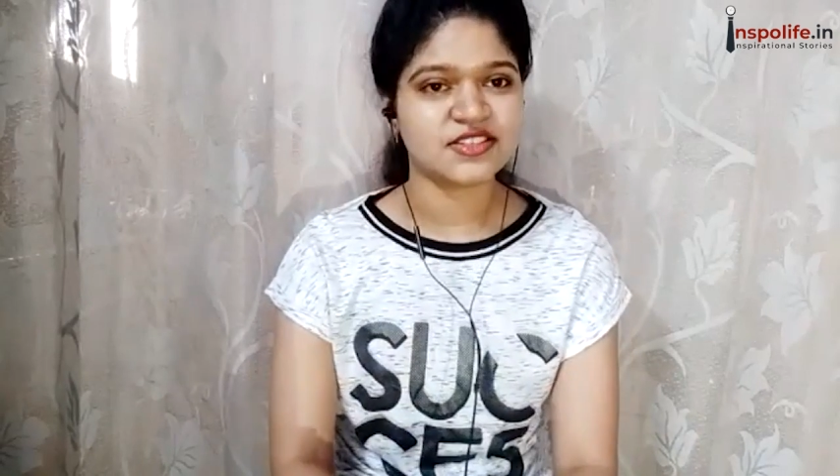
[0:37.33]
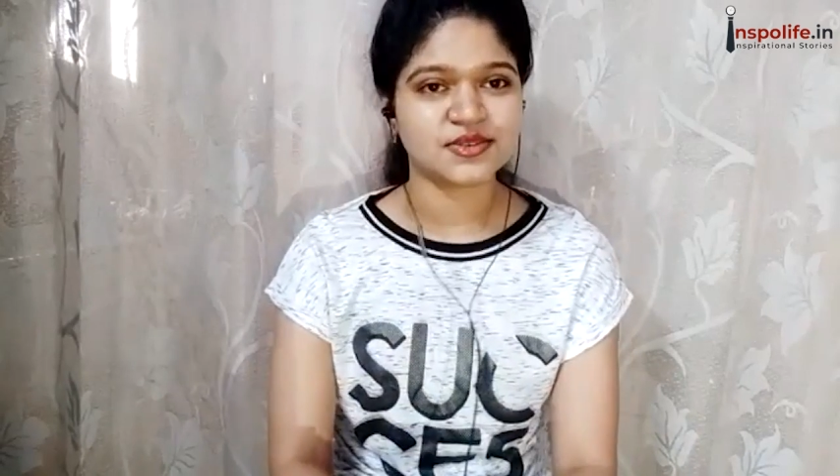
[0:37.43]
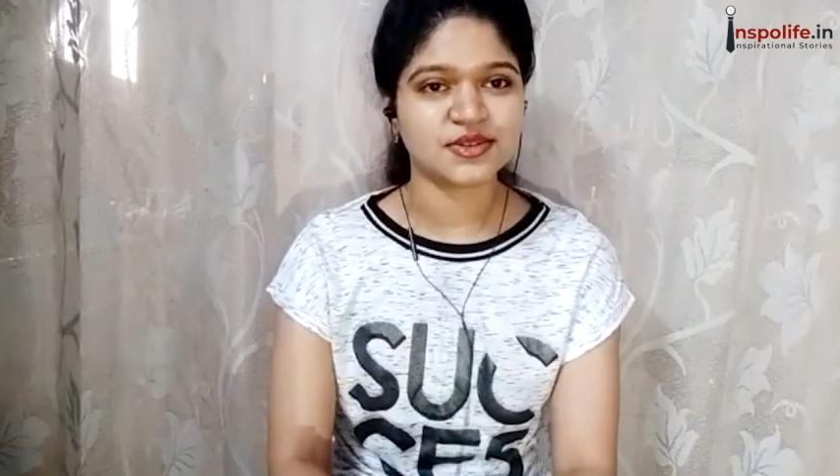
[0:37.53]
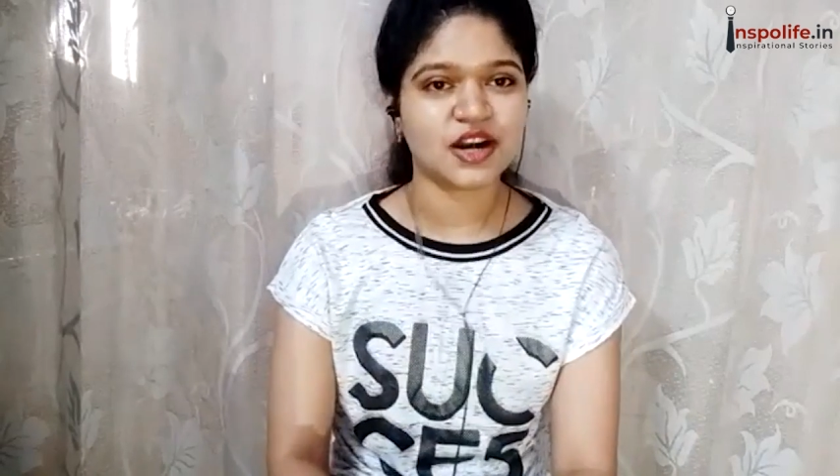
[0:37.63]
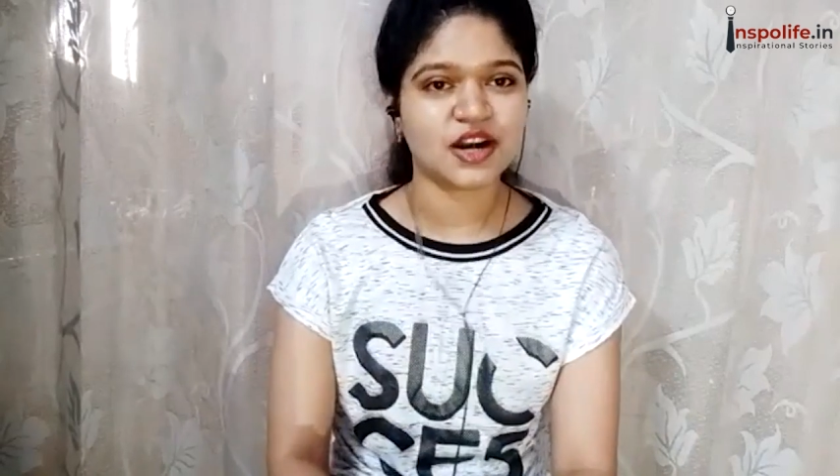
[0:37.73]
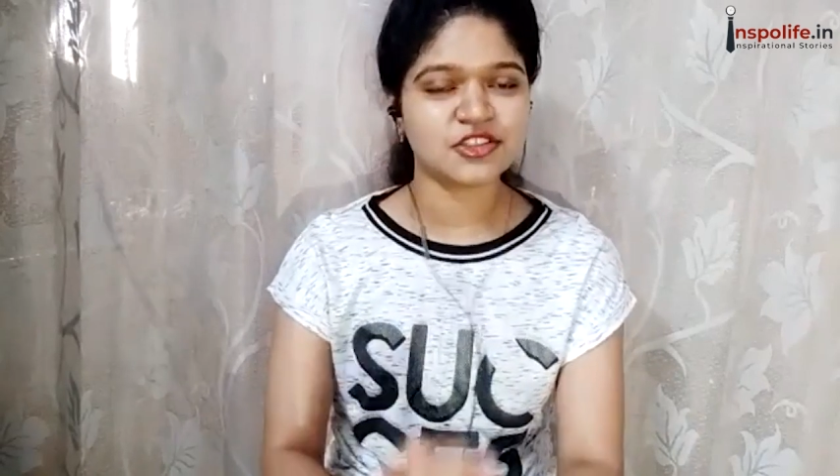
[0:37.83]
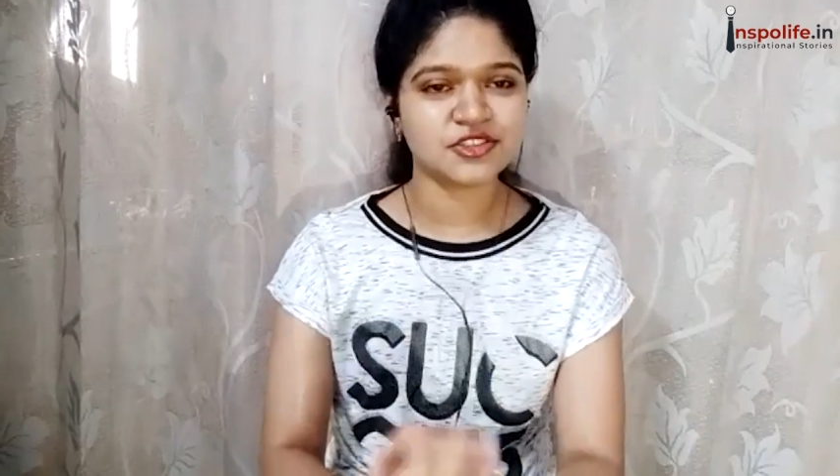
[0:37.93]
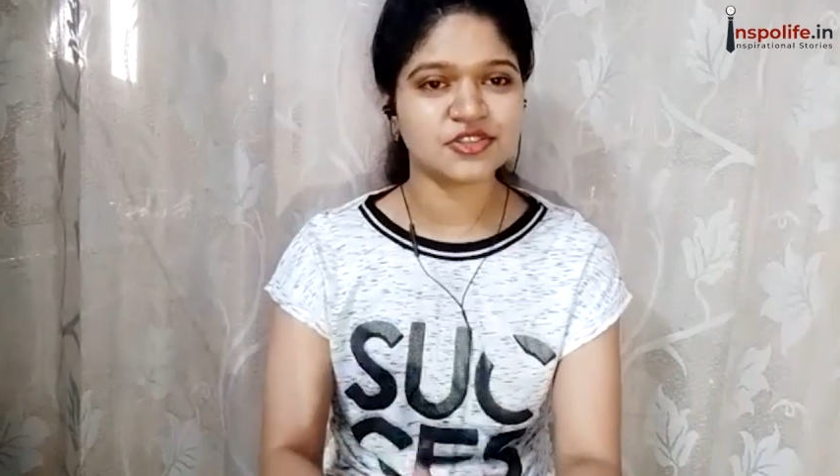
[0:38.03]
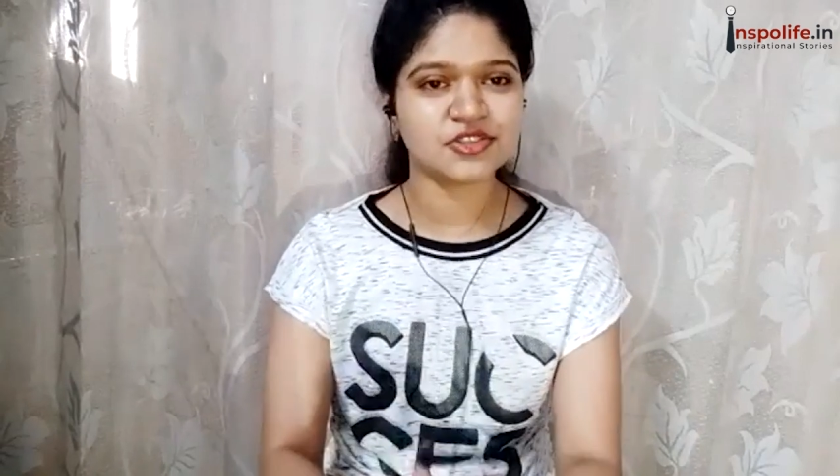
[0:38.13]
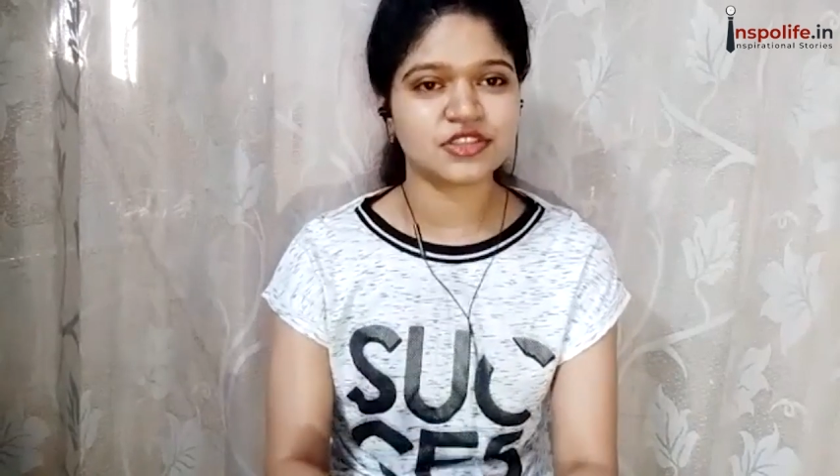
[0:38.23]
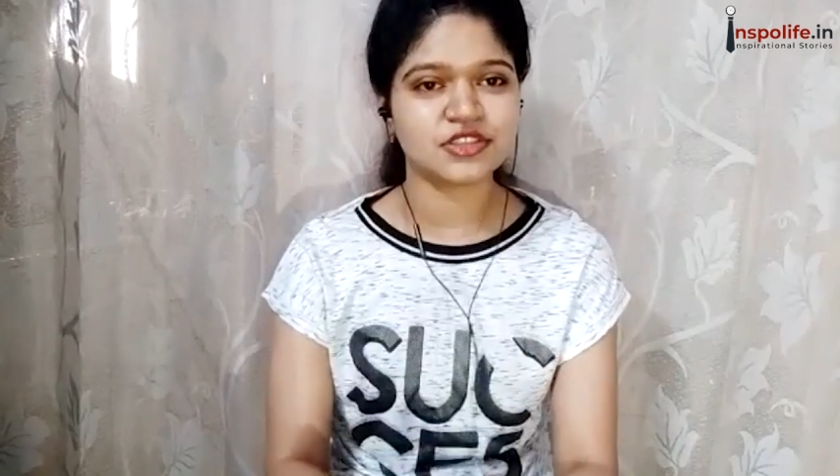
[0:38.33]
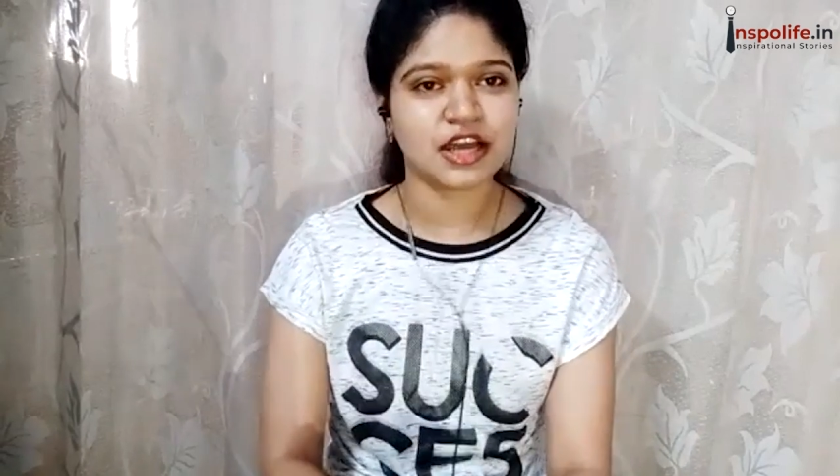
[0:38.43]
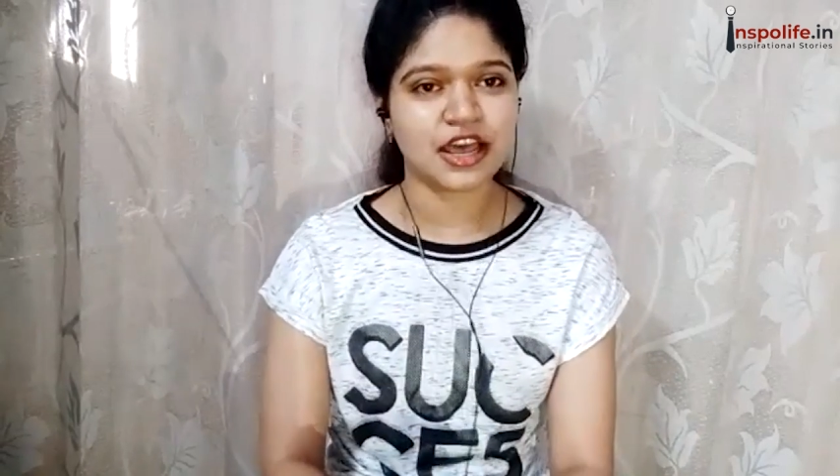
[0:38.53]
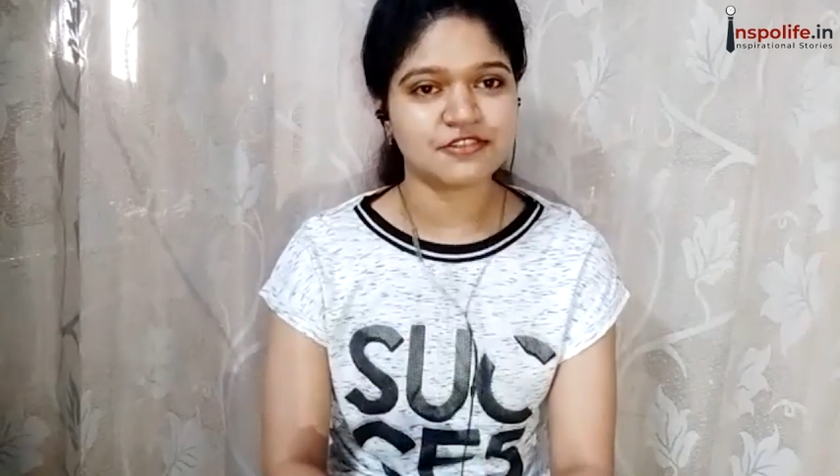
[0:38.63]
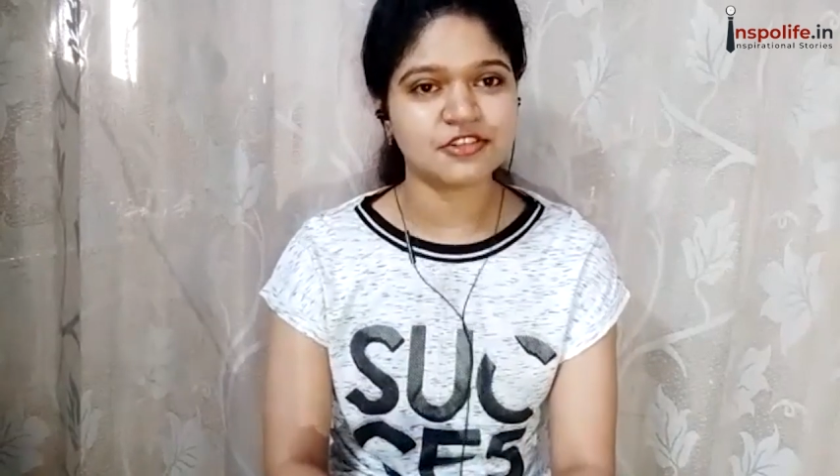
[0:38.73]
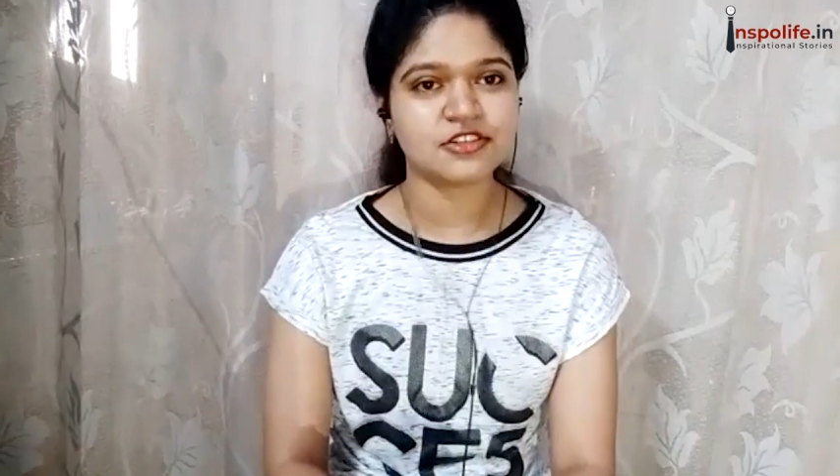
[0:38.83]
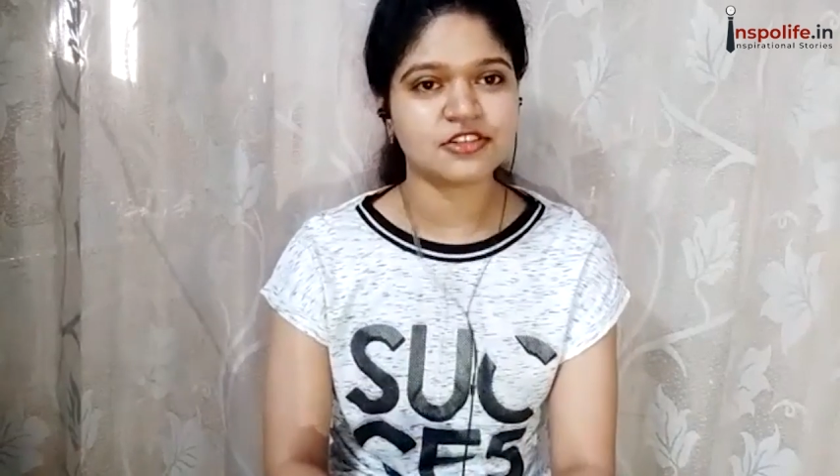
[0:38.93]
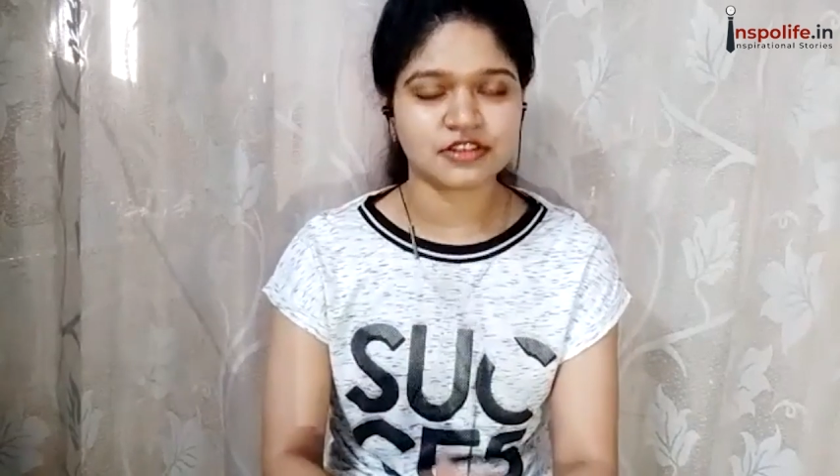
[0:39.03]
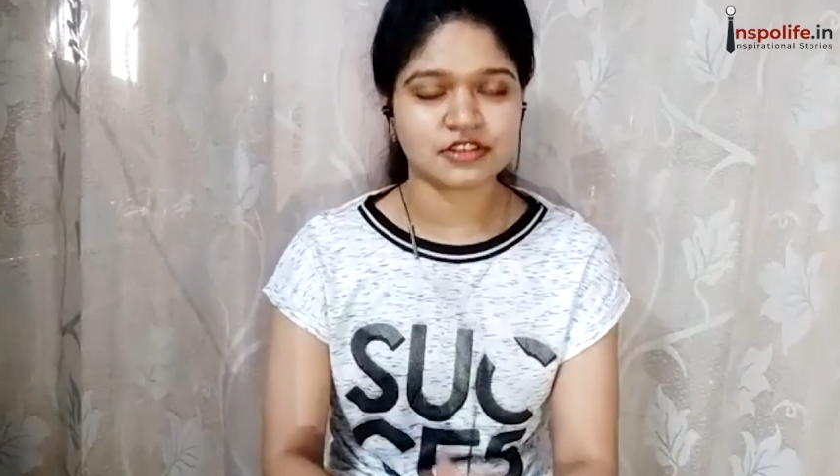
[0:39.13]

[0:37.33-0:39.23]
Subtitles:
So how did you have your